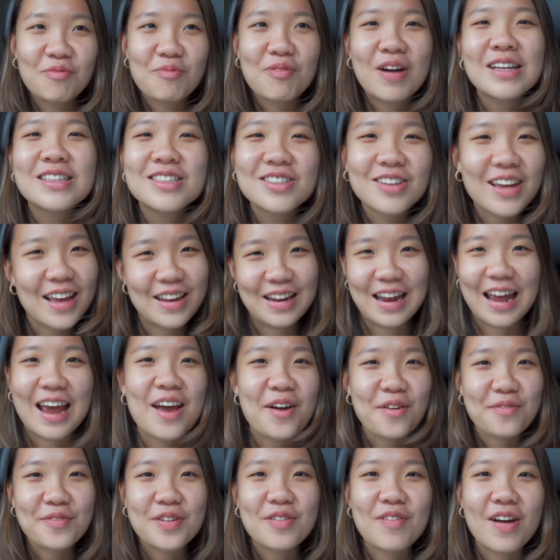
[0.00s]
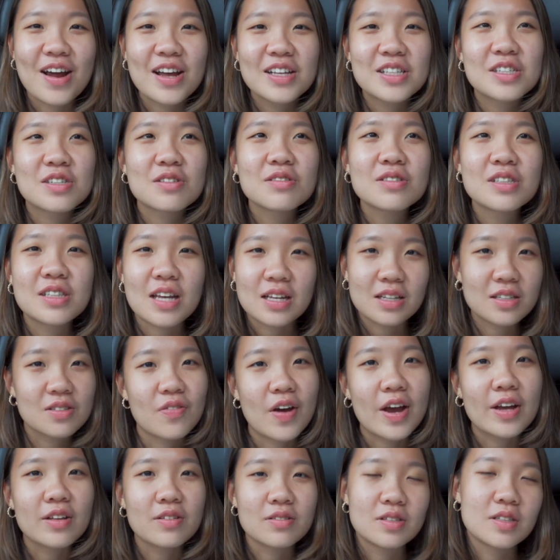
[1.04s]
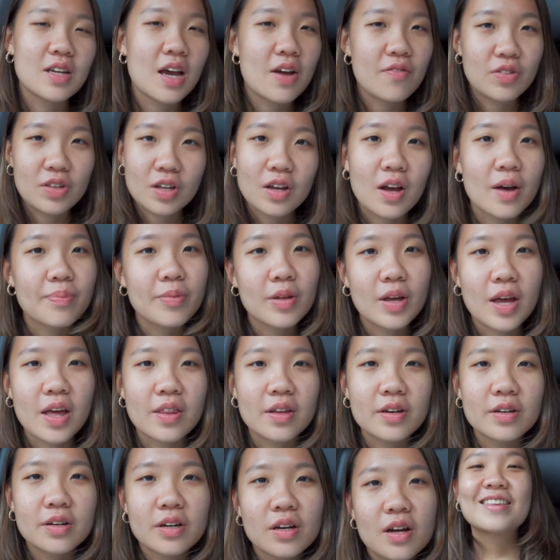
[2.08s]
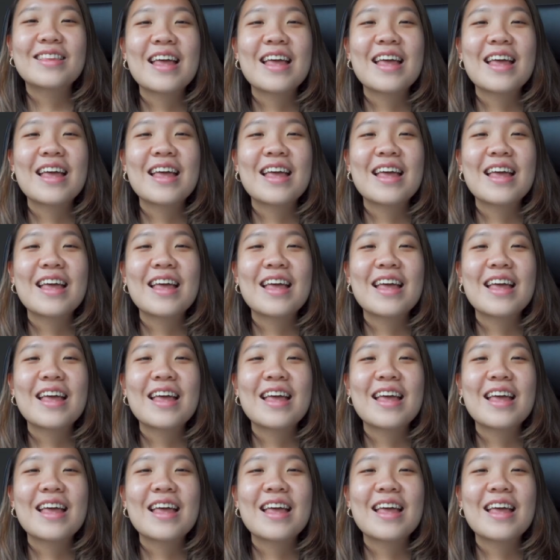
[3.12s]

Once you get the hang of it, right, it's so satisfying to see everything come together.